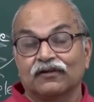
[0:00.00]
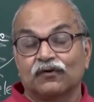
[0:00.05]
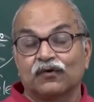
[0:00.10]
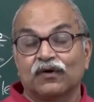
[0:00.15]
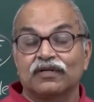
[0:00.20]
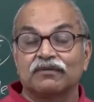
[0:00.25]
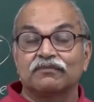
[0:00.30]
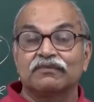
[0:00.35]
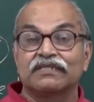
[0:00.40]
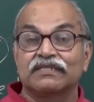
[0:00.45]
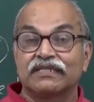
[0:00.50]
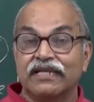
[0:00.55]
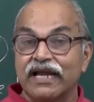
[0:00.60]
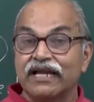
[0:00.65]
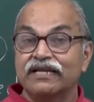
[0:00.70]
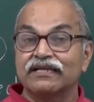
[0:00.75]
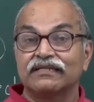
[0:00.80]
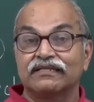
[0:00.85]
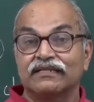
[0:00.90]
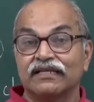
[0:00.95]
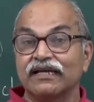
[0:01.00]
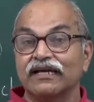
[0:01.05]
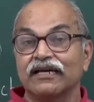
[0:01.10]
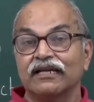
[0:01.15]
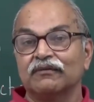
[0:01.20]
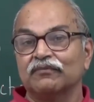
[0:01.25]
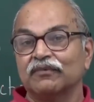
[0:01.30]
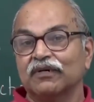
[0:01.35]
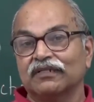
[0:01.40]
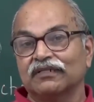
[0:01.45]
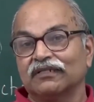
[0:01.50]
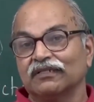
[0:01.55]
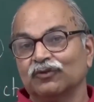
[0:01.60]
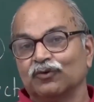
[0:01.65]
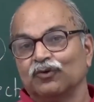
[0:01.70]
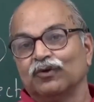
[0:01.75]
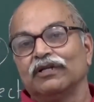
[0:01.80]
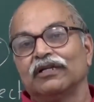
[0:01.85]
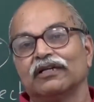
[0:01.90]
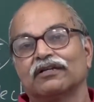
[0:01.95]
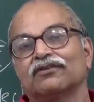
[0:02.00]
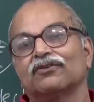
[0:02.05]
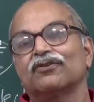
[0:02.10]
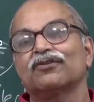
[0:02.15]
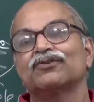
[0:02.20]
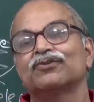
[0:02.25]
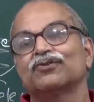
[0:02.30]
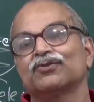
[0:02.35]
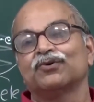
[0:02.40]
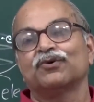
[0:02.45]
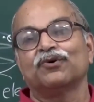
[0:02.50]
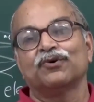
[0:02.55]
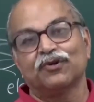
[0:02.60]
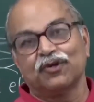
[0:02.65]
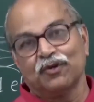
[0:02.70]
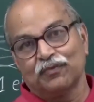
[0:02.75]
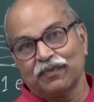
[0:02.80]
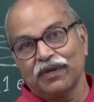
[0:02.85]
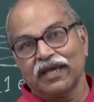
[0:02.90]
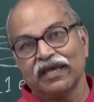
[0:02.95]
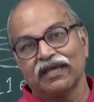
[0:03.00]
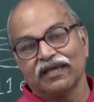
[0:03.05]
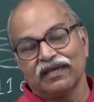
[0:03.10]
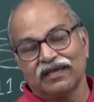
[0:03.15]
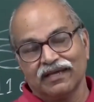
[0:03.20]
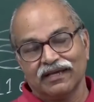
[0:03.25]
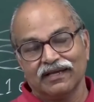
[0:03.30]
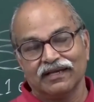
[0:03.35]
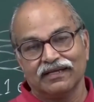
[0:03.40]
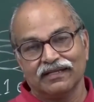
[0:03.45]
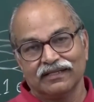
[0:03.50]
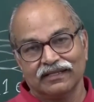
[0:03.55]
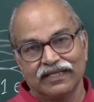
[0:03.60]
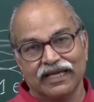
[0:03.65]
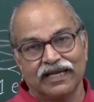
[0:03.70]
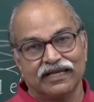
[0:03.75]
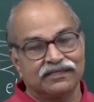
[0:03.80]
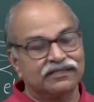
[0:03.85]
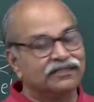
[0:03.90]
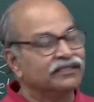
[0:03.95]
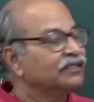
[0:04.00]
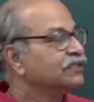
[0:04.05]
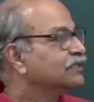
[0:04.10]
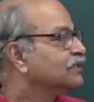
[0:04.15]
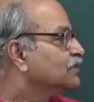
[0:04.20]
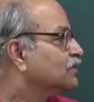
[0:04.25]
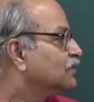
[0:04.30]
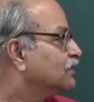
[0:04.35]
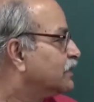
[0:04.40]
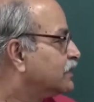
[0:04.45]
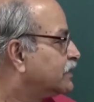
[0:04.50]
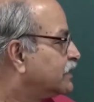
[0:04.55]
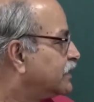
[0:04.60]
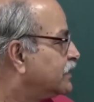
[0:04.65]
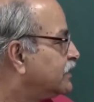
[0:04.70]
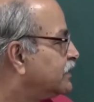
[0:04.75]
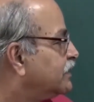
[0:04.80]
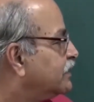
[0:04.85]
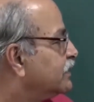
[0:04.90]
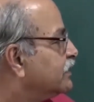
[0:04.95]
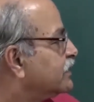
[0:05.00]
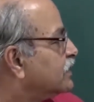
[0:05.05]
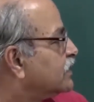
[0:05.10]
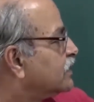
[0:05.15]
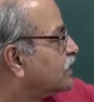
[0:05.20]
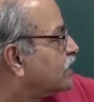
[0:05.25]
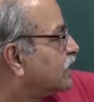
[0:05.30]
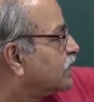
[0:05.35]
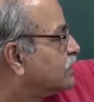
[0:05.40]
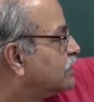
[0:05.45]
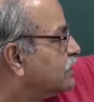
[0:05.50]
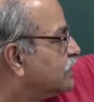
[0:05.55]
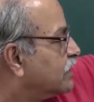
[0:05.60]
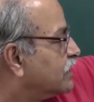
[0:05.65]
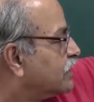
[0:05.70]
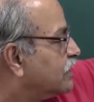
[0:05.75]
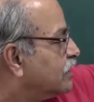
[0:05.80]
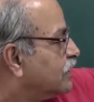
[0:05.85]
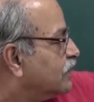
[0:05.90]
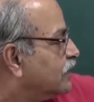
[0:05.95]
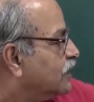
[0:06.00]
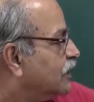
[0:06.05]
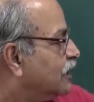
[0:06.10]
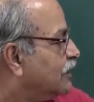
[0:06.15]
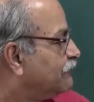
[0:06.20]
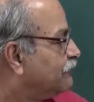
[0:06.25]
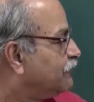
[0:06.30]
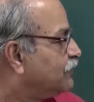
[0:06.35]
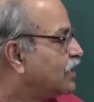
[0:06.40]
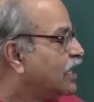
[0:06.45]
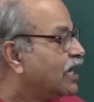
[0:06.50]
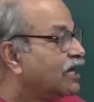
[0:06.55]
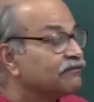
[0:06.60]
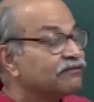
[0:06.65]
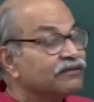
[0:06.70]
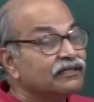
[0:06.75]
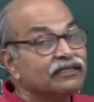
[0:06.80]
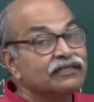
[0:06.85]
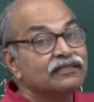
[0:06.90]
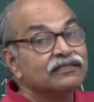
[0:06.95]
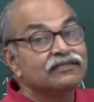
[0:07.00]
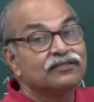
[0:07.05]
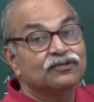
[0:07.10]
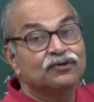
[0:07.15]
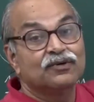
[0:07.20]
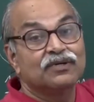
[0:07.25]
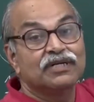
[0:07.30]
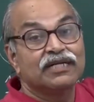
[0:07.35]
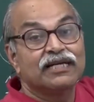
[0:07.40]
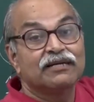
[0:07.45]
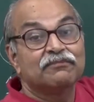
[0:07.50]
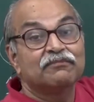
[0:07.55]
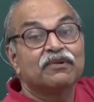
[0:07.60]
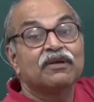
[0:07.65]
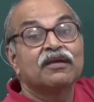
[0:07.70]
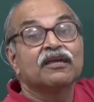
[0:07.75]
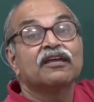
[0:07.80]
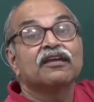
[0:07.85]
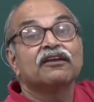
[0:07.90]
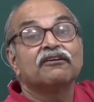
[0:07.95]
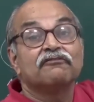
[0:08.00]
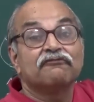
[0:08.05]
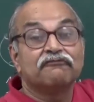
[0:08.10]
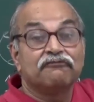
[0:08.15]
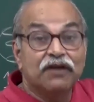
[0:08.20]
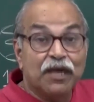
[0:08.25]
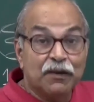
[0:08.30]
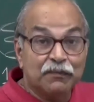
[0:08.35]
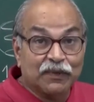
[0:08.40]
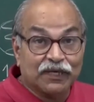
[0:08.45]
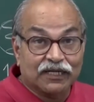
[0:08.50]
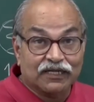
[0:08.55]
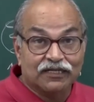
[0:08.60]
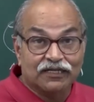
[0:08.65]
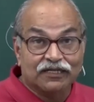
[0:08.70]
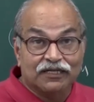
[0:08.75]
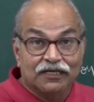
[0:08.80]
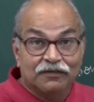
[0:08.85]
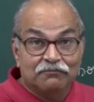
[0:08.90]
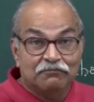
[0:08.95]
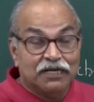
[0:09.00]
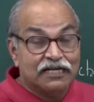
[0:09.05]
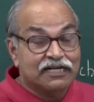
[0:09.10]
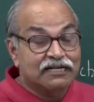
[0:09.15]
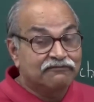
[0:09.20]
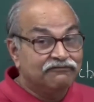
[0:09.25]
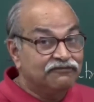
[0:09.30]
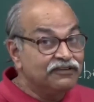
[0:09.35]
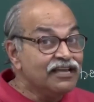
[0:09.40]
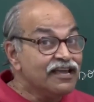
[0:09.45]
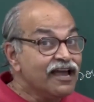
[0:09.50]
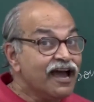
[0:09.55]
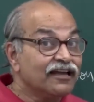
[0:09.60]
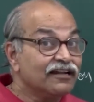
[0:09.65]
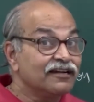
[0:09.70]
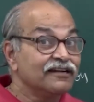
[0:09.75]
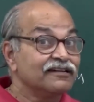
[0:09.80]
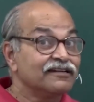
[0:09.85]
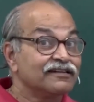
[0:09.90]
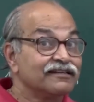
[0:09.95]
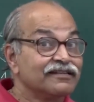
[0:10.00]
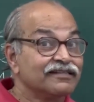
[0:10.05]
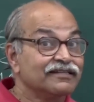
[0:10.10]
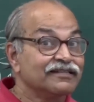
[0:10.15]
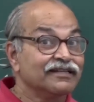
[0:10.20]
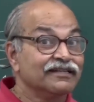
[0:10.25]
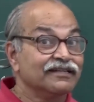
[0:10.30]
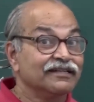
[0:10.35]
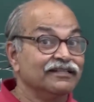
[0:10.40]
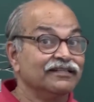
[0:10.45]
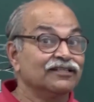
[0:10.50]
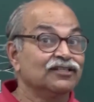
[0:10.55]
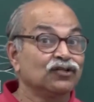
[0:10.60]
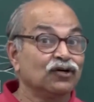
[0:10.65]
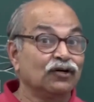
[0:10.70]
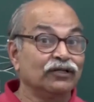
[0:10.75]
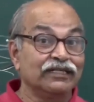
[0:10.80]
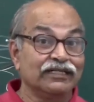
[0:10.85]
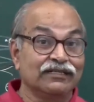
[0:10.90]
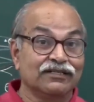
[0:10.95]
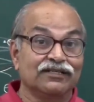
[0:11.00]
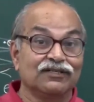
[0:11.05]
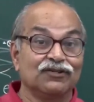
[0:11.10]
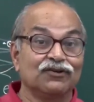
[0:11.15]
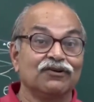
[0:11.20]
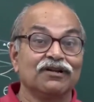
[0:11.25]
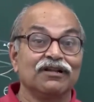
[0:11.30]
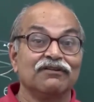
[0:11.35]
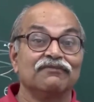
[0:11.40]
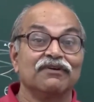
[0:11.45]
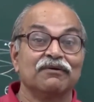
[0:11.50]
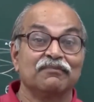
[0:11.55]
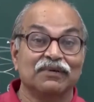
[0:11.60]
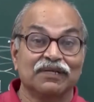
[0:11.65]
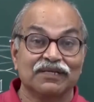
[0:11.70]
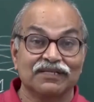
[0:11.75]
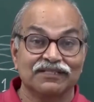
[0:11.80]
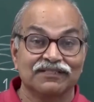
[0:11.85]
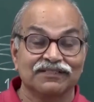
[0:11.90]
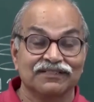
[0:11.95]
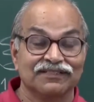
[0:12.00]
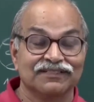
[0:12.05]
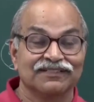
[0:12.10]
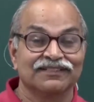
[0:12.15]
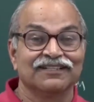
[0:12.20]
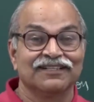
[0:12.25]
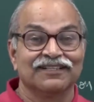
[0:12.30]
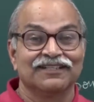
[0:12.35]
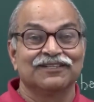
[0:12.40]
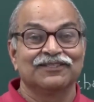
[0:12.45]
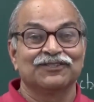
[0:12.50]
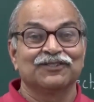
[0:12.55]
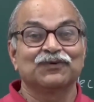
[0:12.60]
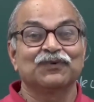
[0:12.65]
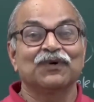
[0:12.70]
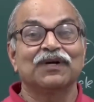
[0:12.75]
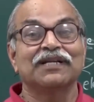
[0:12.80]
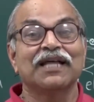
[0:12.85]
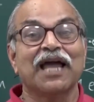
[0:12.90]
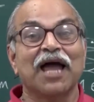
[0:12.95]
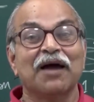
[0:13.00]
Quantum state is there, but no electrons to occupy that. So this is the structure if you have sodium vapor. But we are interested in solids, not in vapors. So what